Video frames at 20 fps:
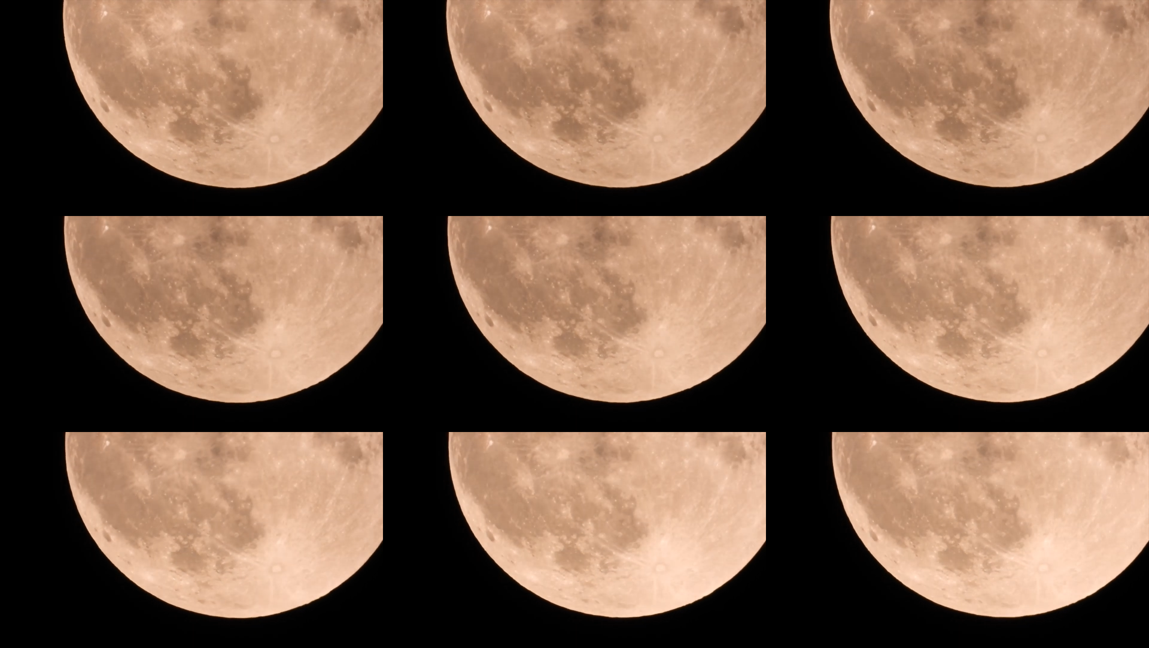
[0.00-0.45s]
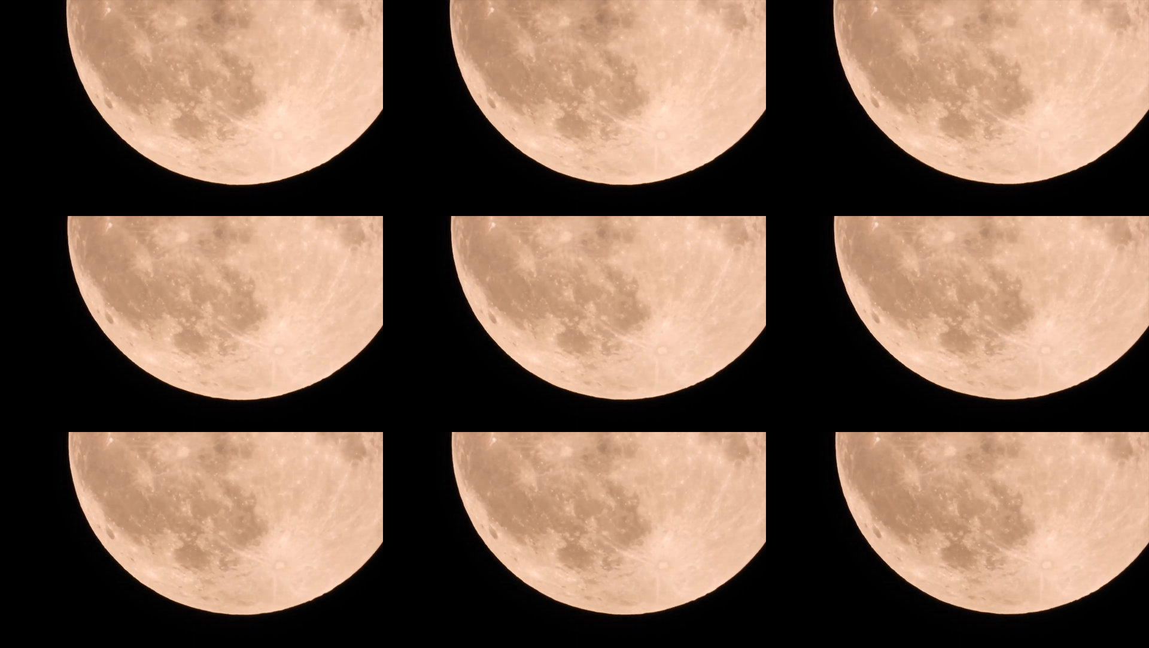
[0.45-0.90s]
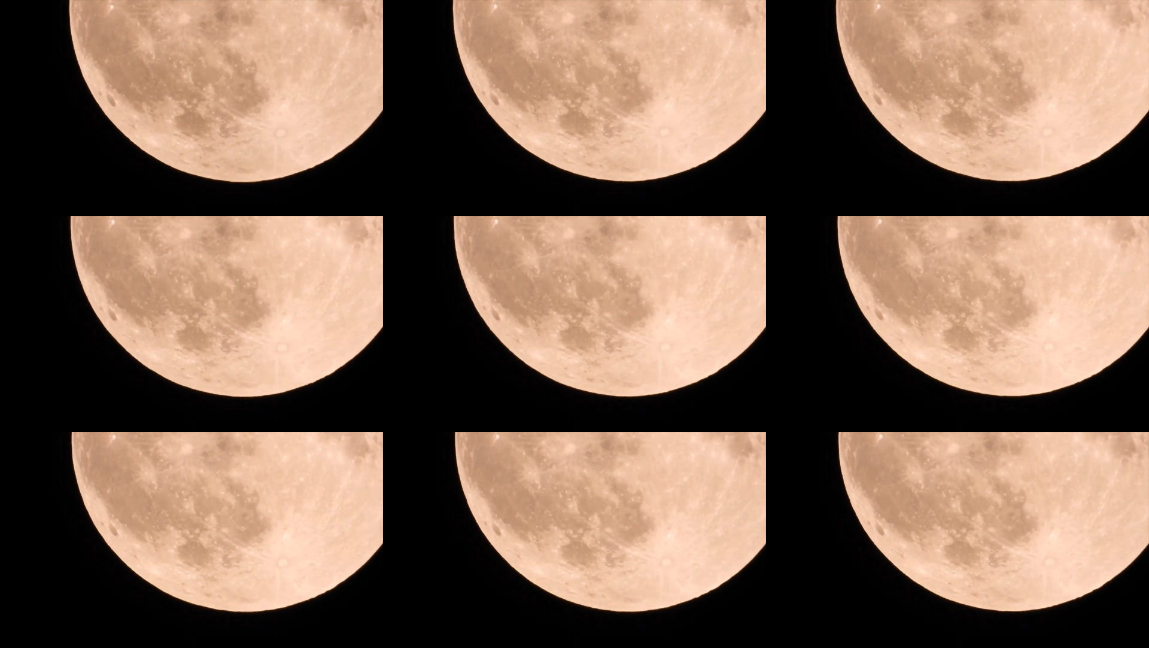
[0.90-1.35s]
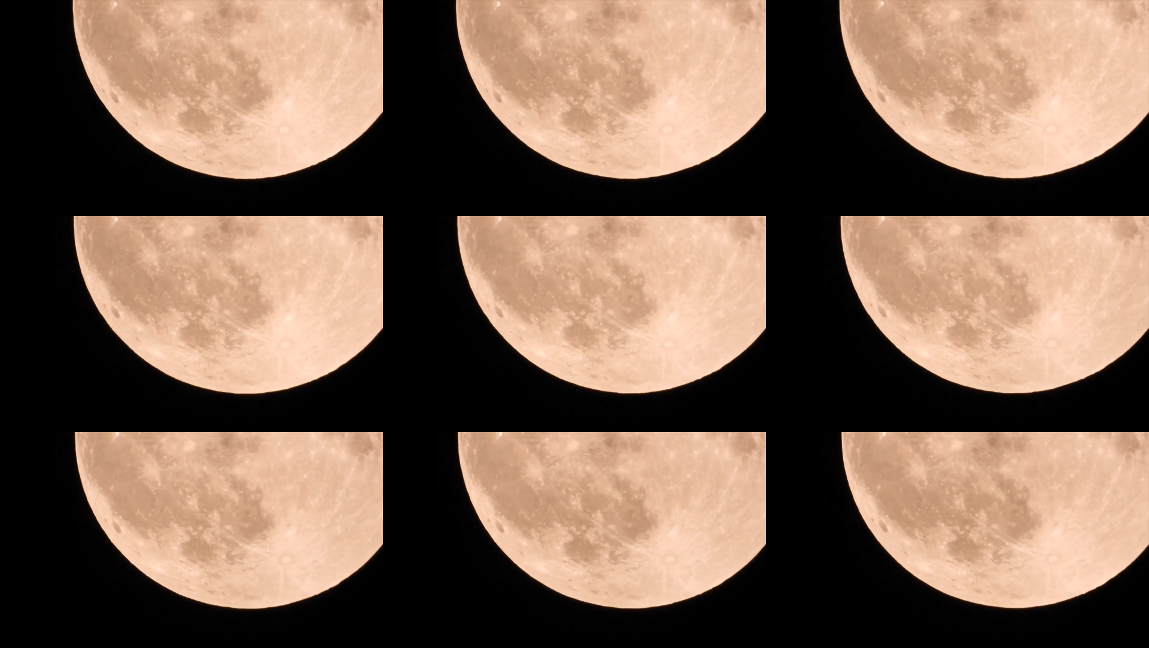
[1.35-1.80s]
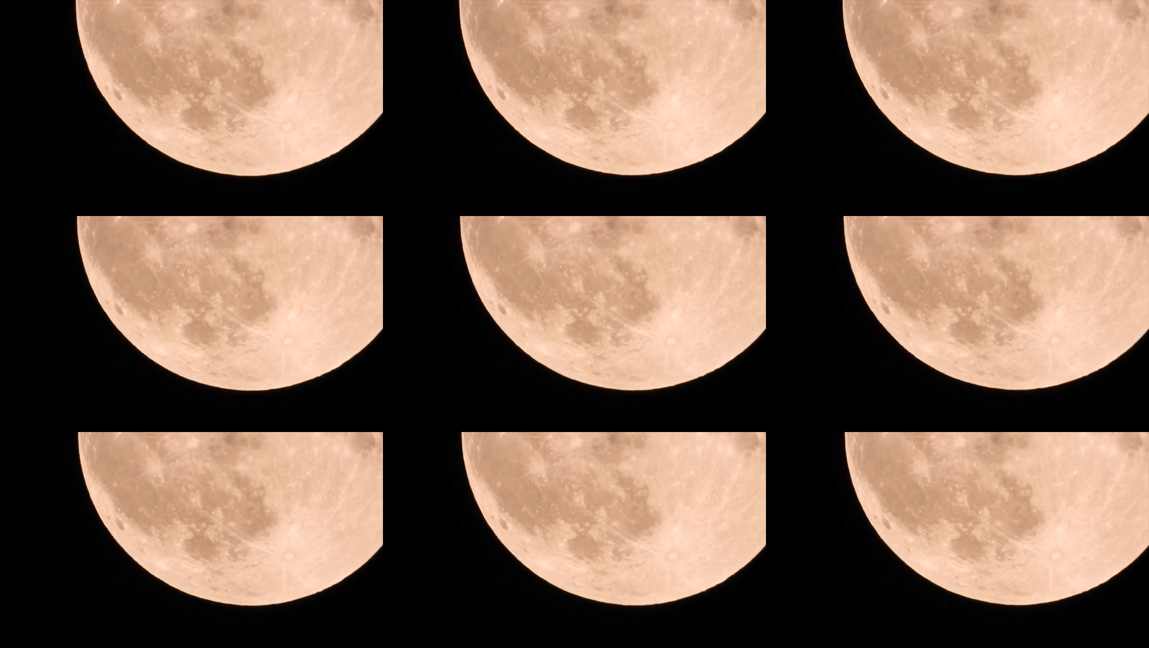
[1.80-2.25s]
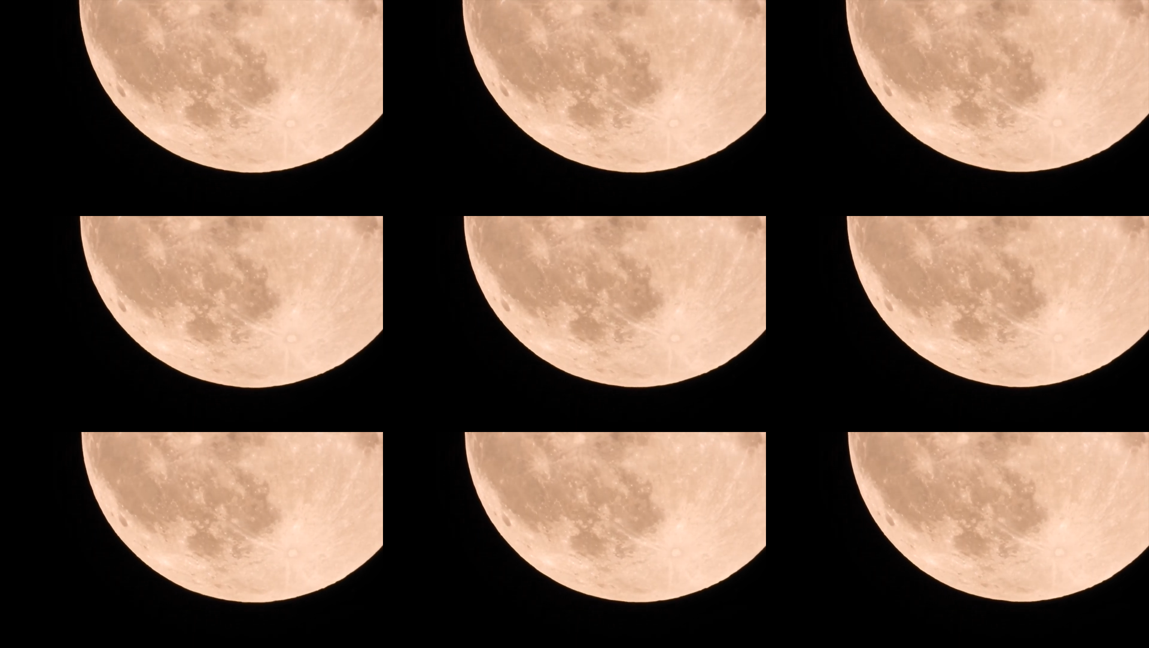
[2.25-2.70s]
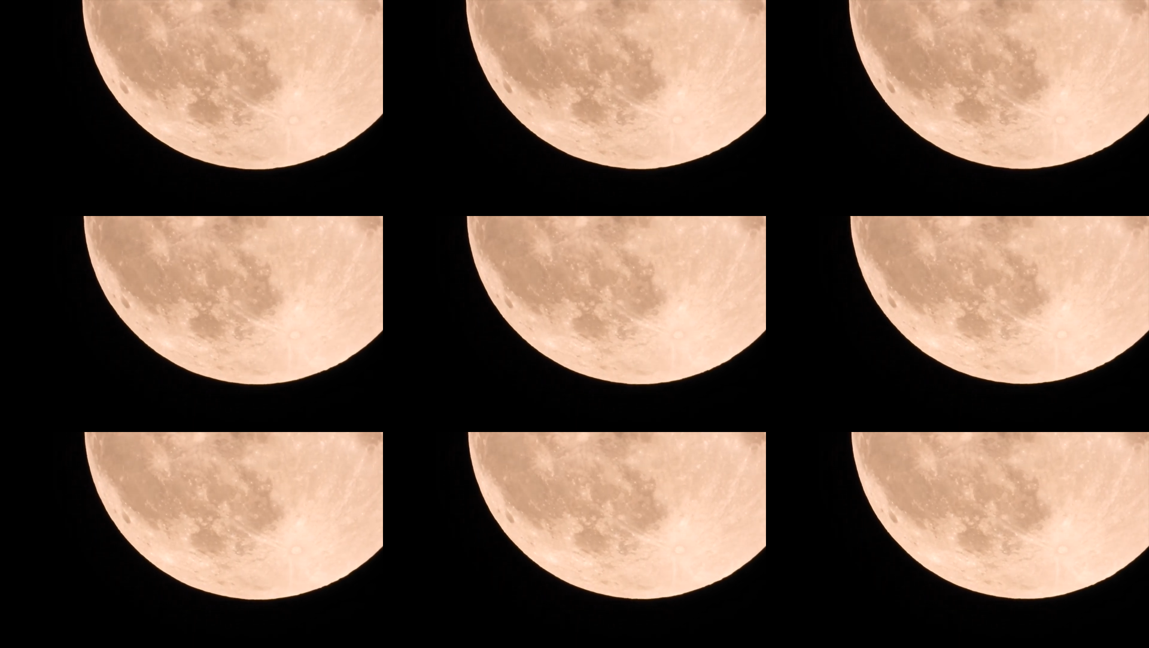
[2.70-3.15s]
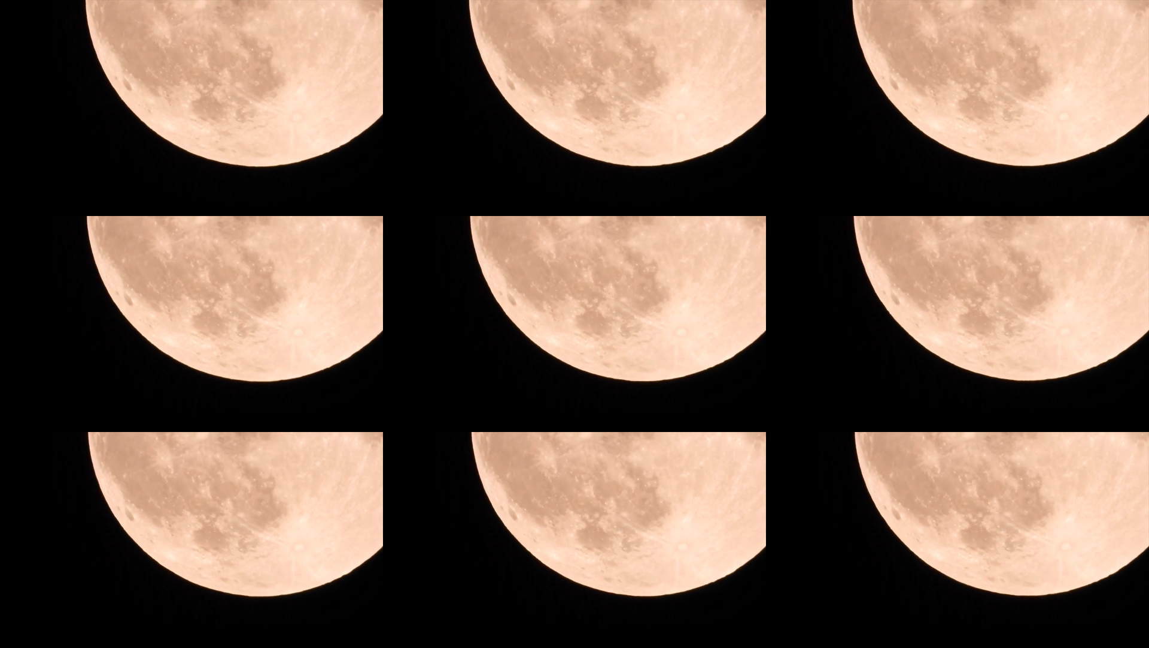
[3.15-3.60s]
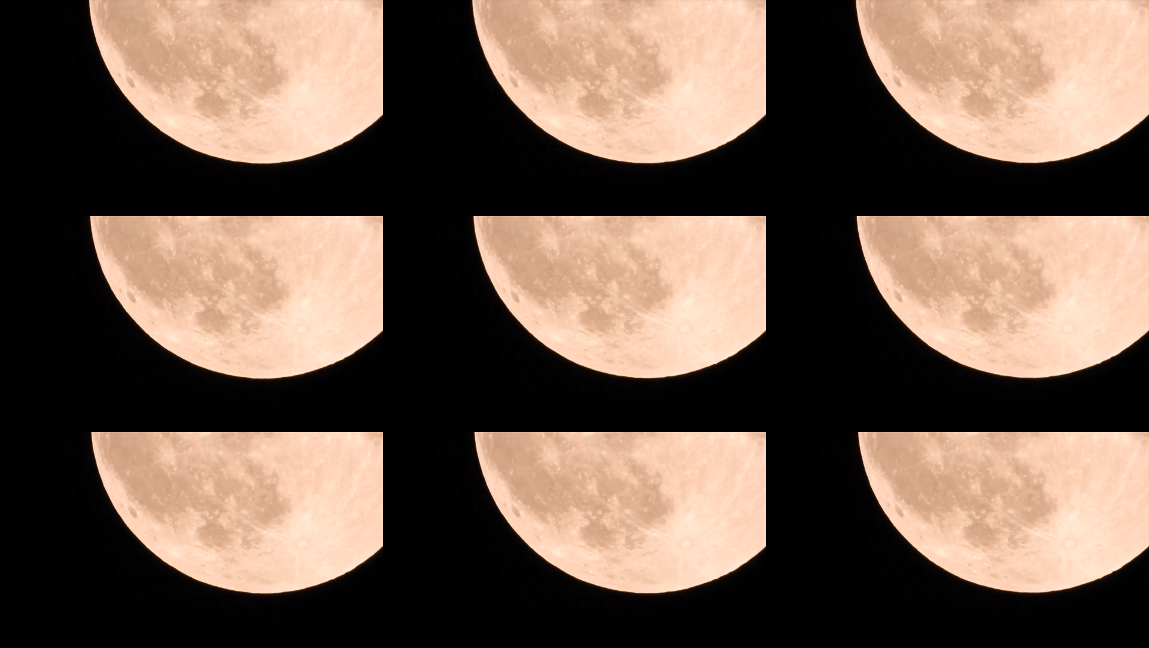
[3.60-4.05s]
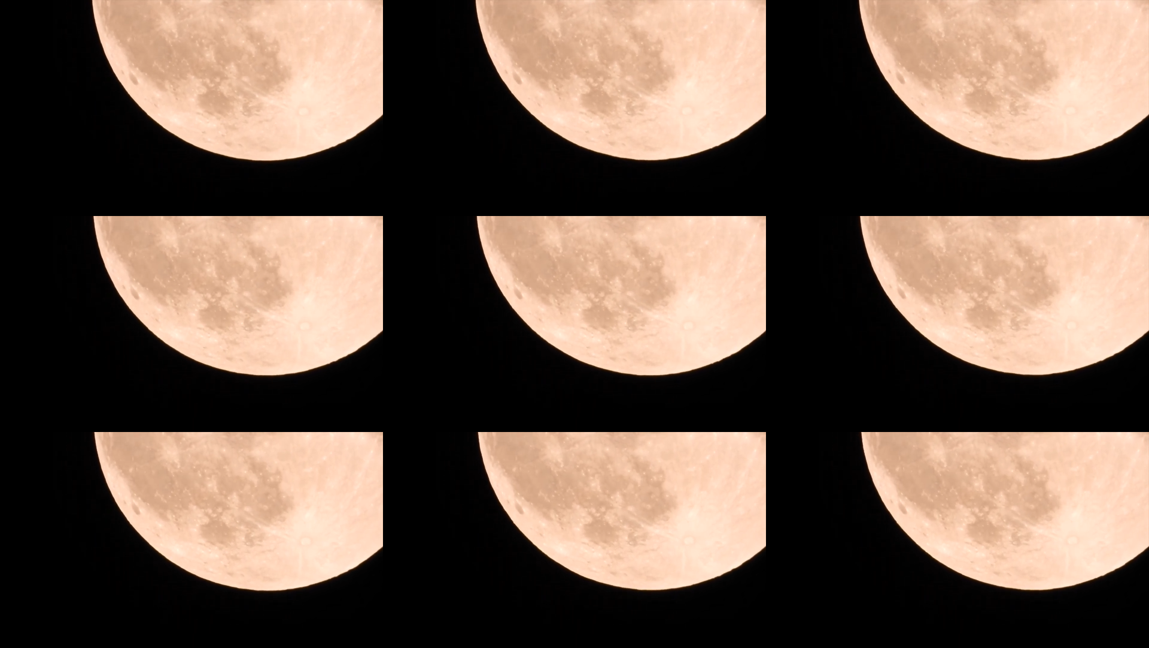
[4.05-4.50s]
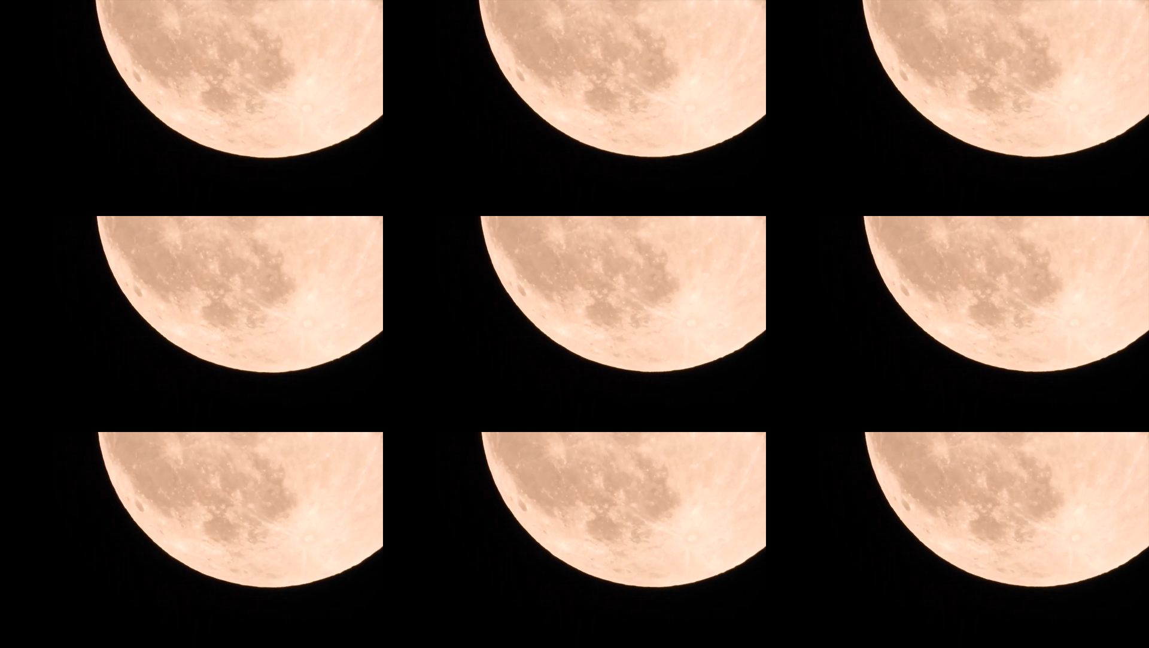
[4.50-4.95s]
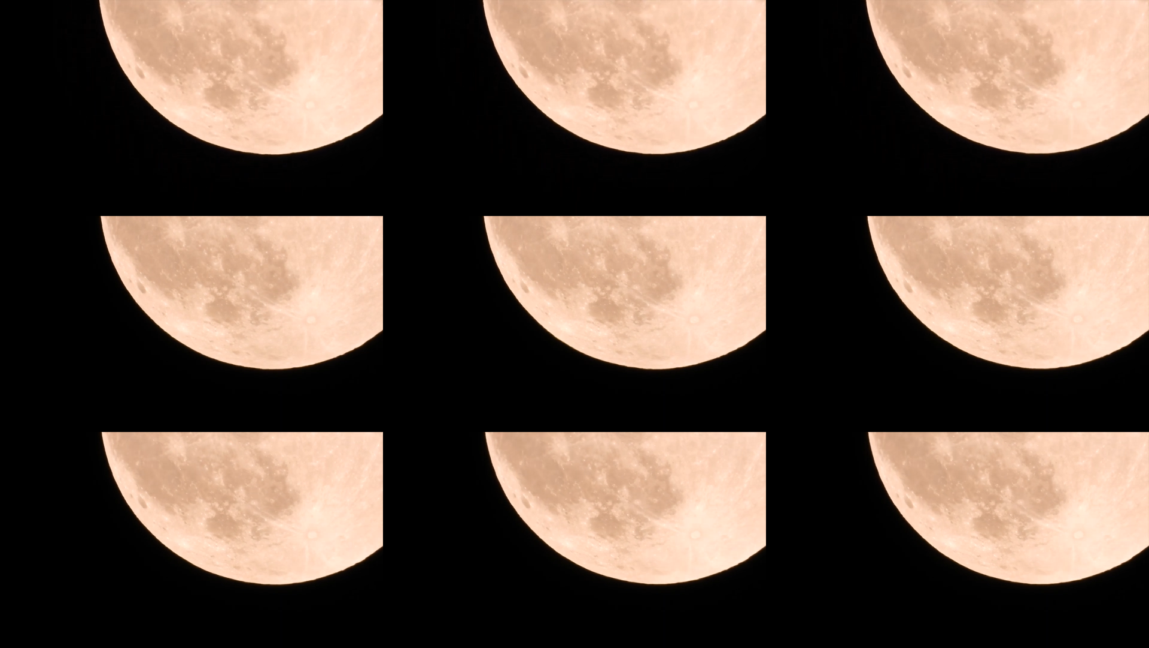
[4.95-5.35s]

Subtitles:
[unreadable: no face in view]